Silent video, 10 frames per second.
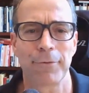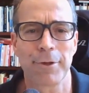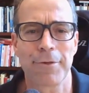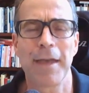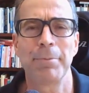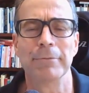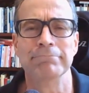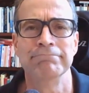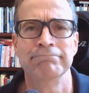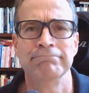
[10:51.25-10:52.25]
For
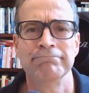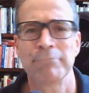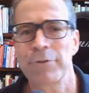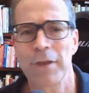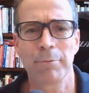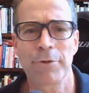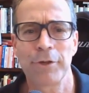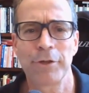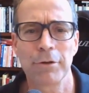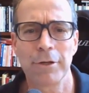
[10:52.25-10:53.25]
example,
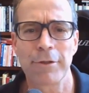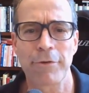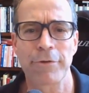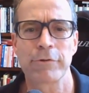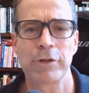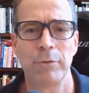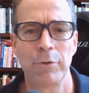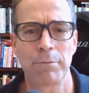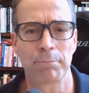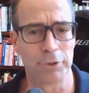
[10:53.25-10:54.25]
cybersecurity is associated
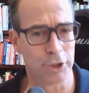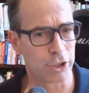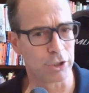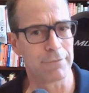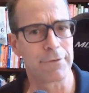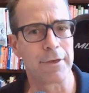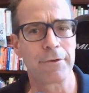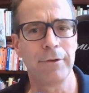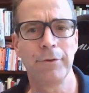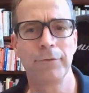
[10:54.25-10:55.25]
with protection of
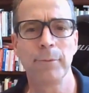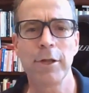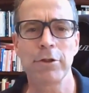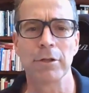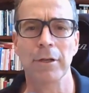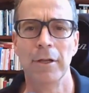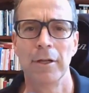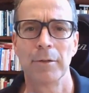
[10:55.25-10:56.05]
sensitive information,